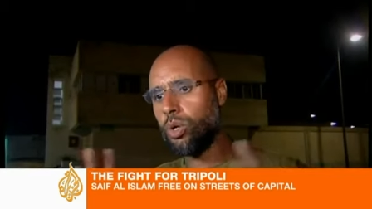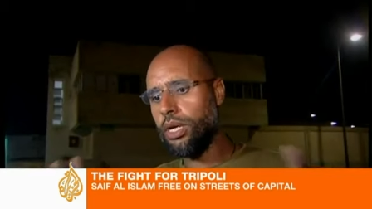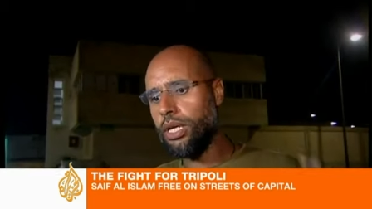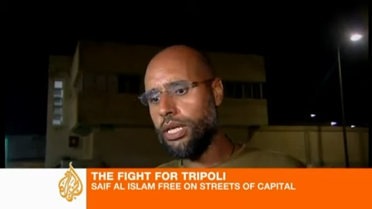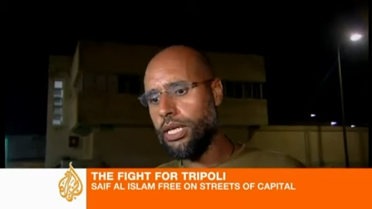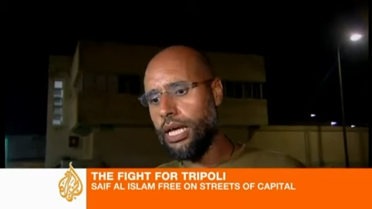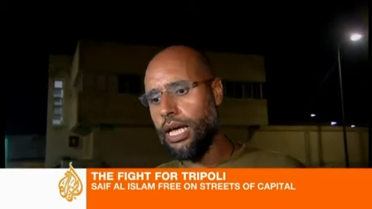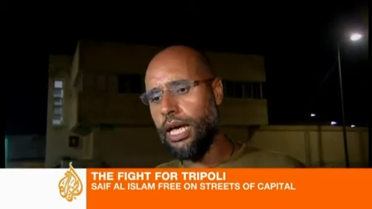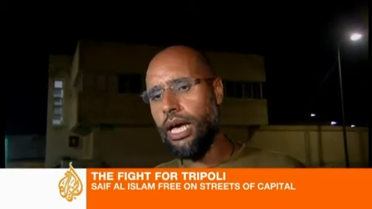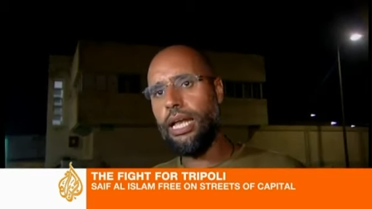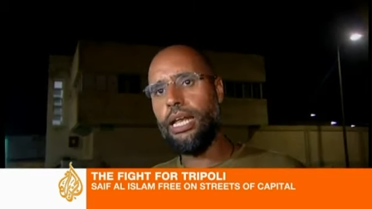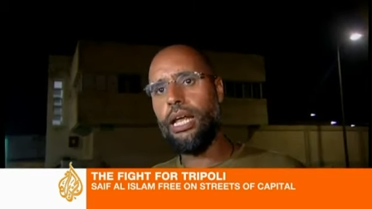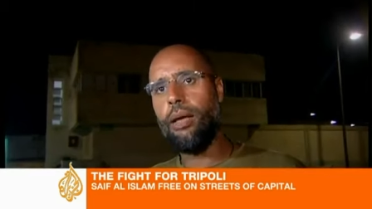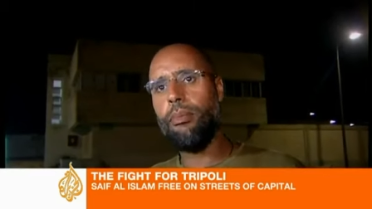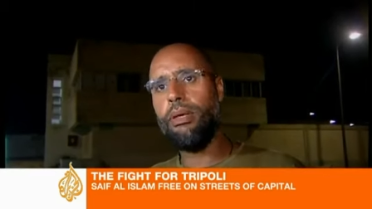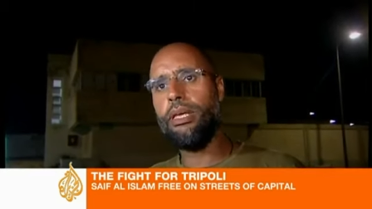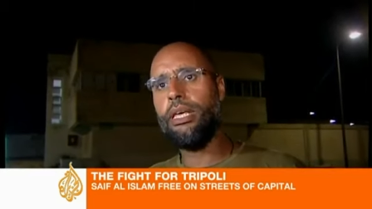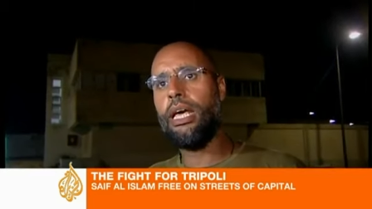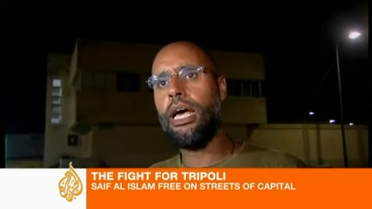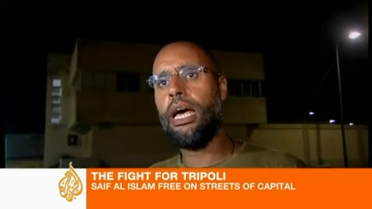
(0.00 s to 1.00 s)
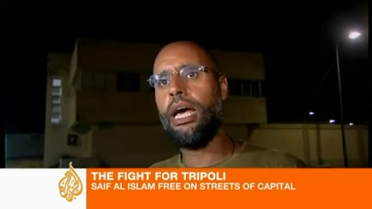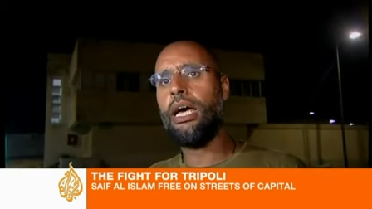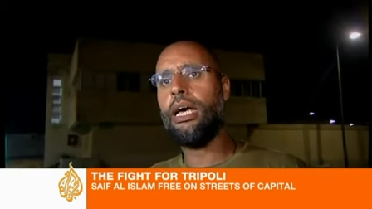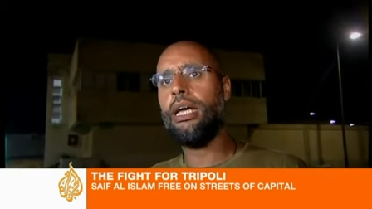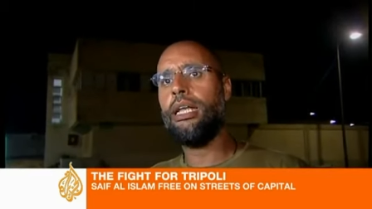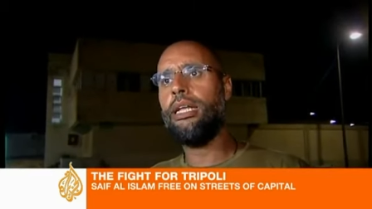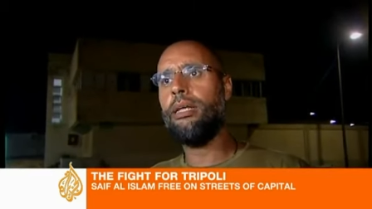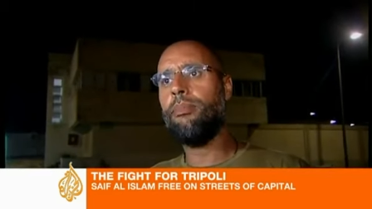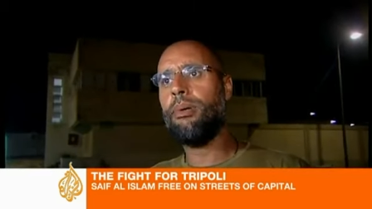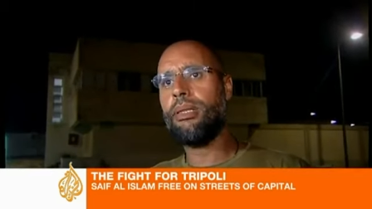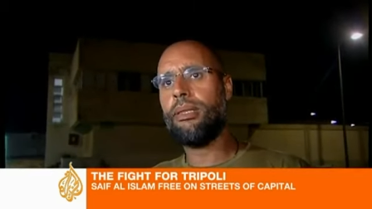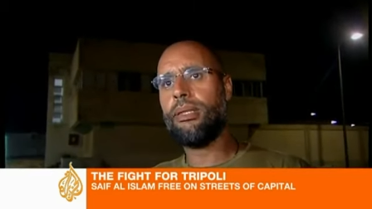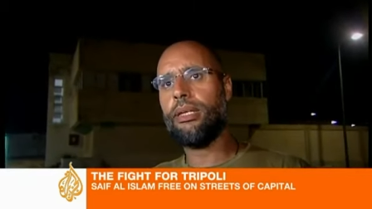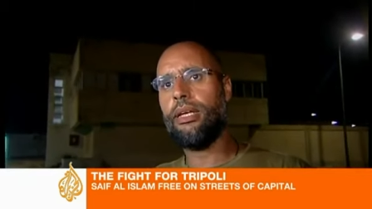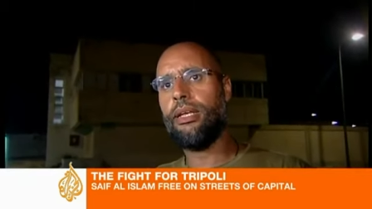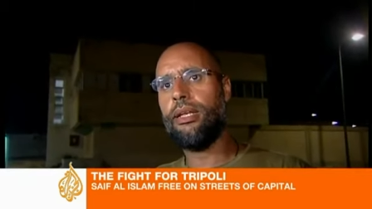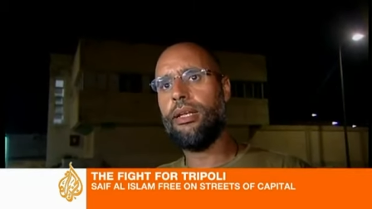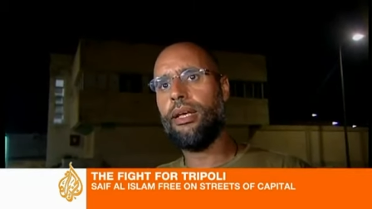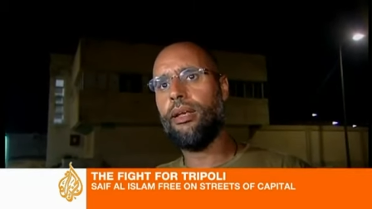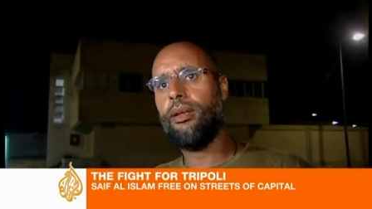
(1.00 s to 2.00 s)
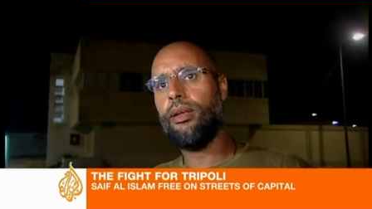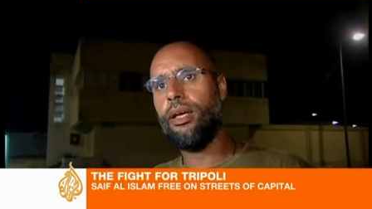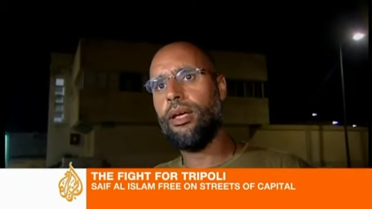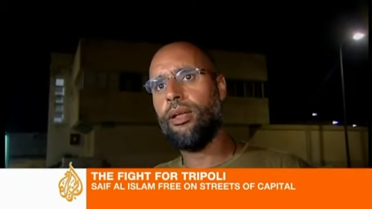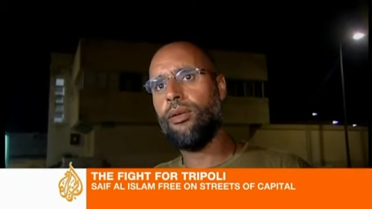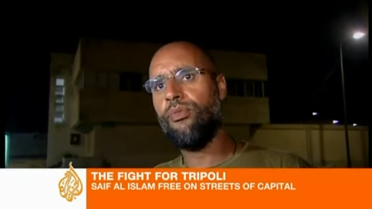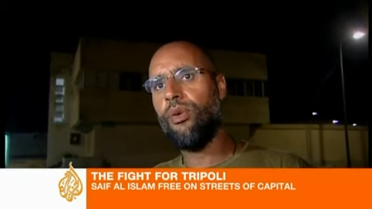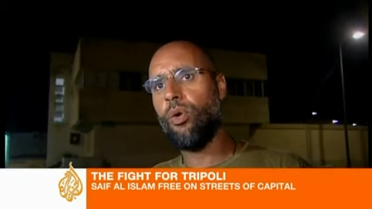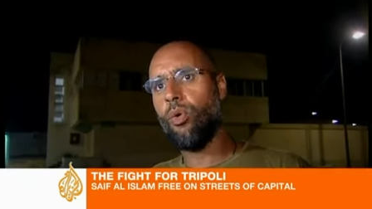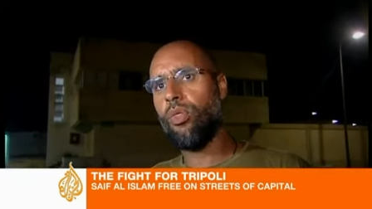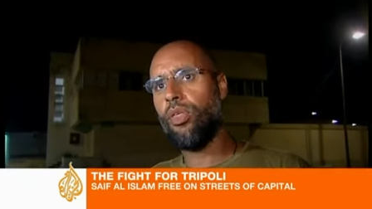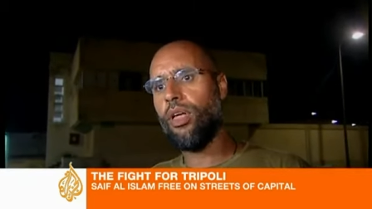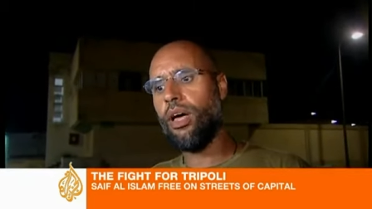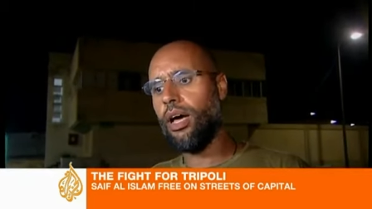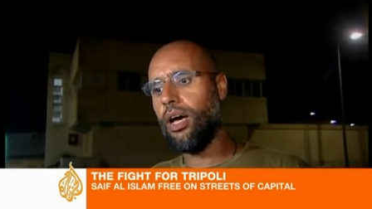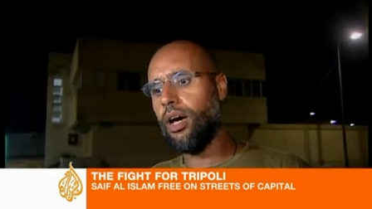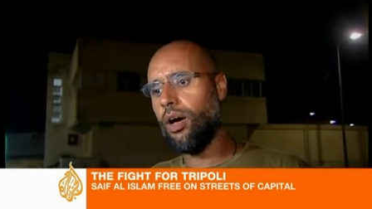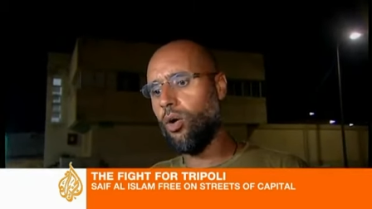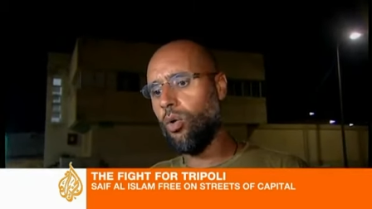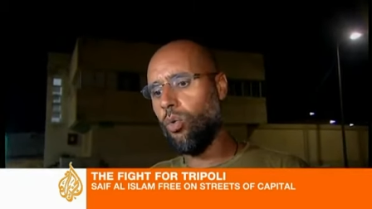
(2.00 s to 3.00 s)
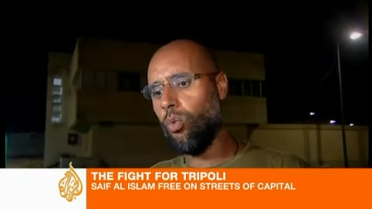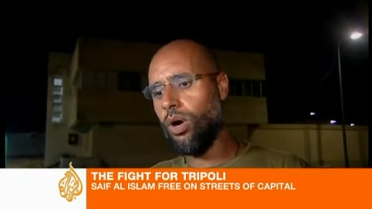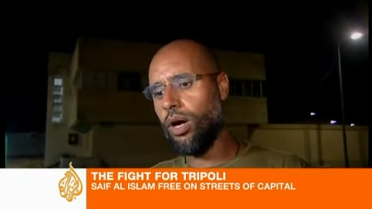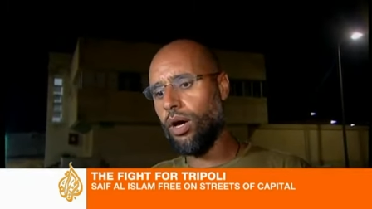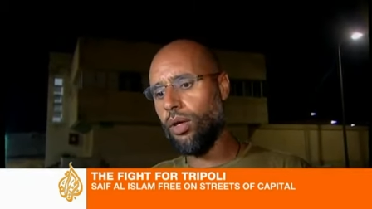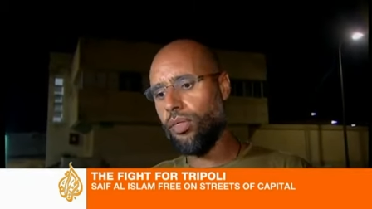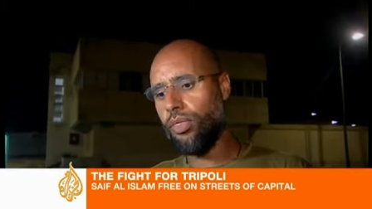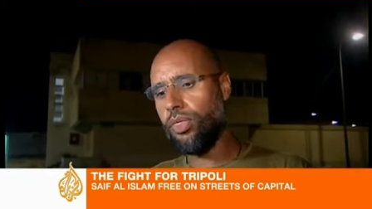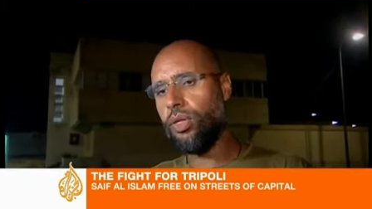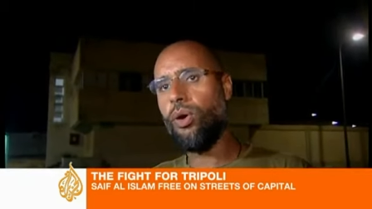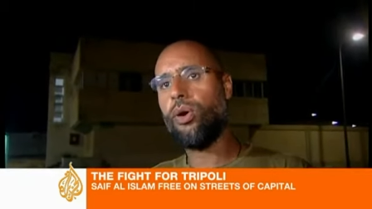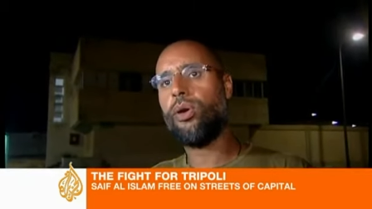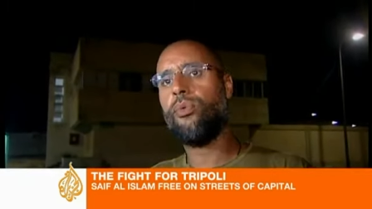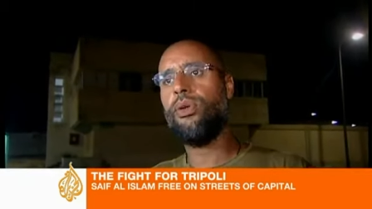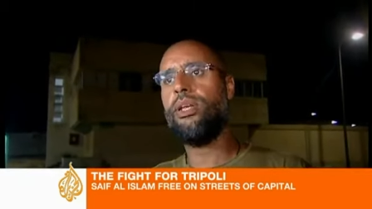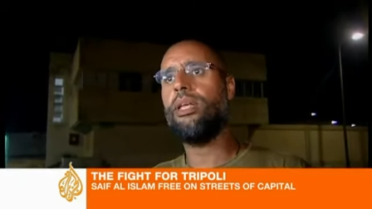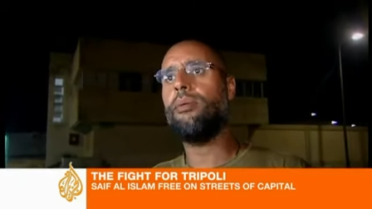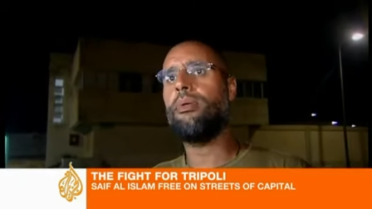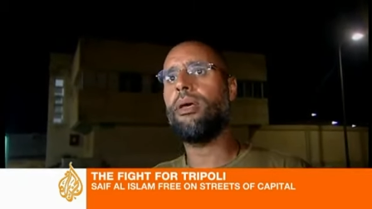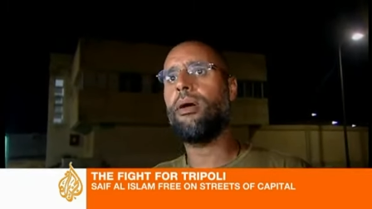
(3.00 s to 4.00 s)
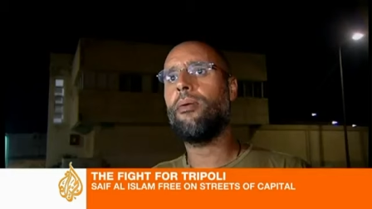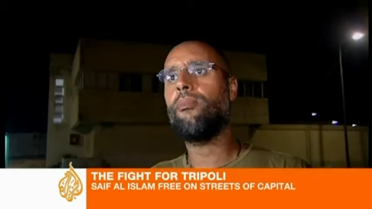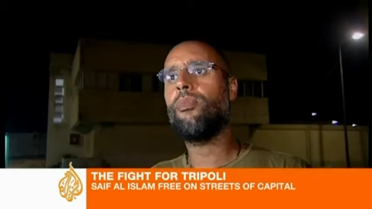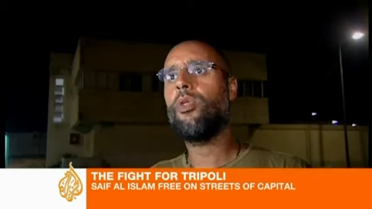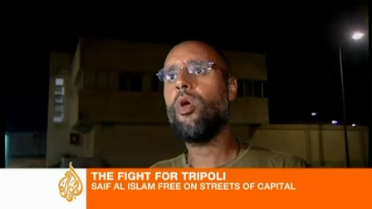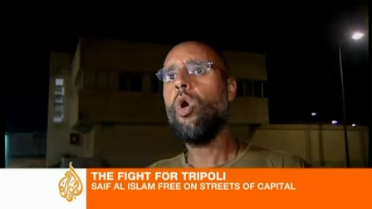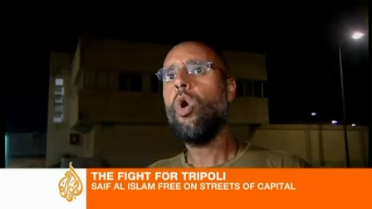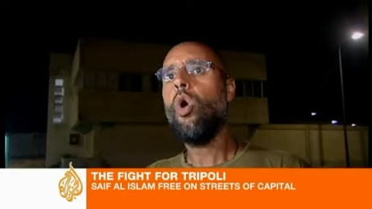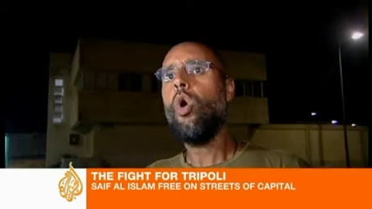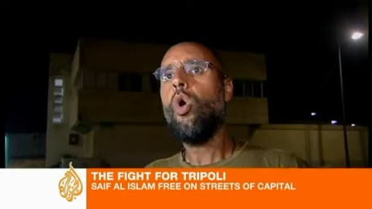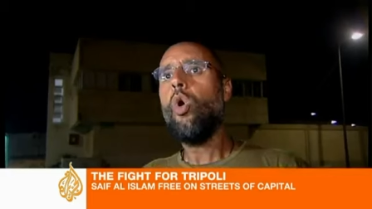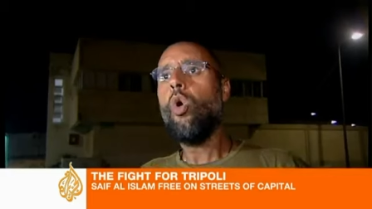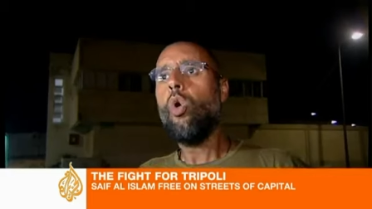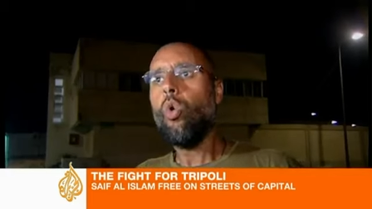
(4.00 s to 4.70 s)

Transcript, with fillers: They sent gangs and armed groups to Tripoli by sea and civilian vehicles to create chaos.